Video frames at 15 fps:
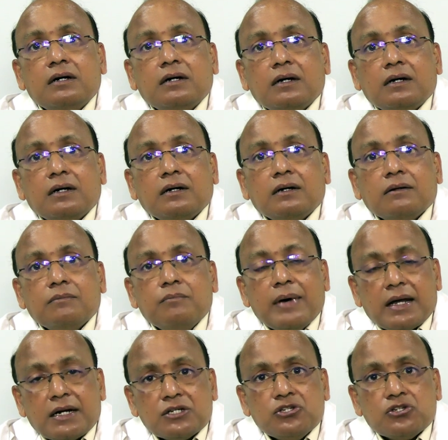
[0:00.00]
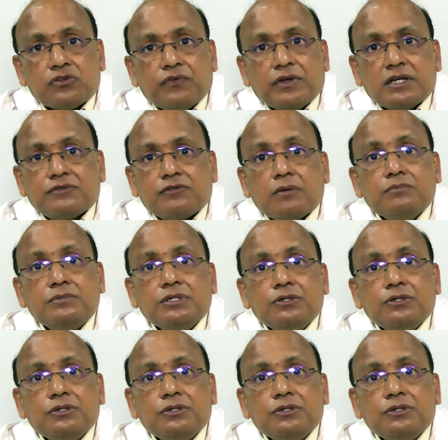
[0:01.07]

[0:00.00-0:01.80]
uh, Barrett's esophagus from